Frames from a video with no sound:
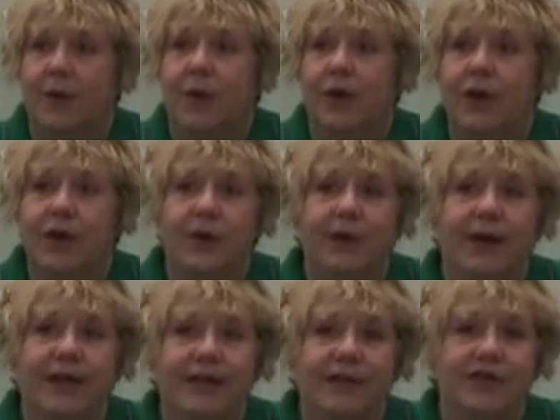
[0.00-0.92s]
or you were
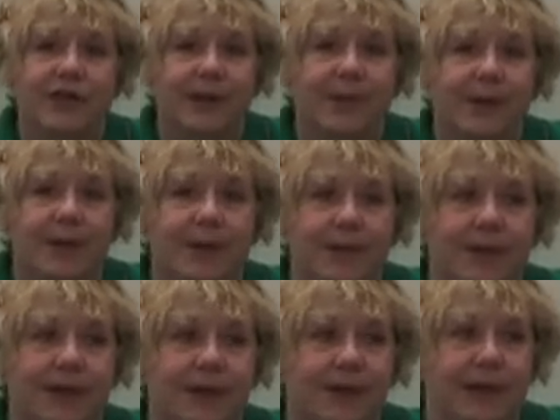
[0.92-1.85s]
into
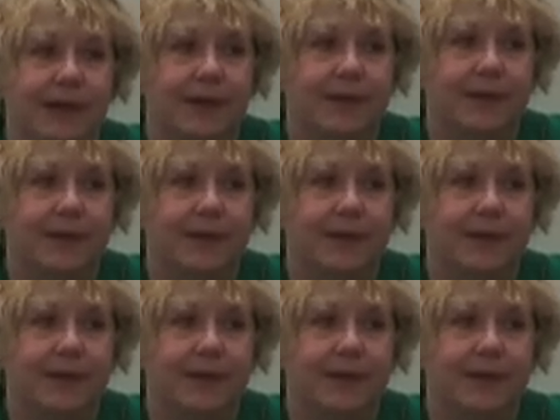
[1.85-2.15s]
shipbuilding.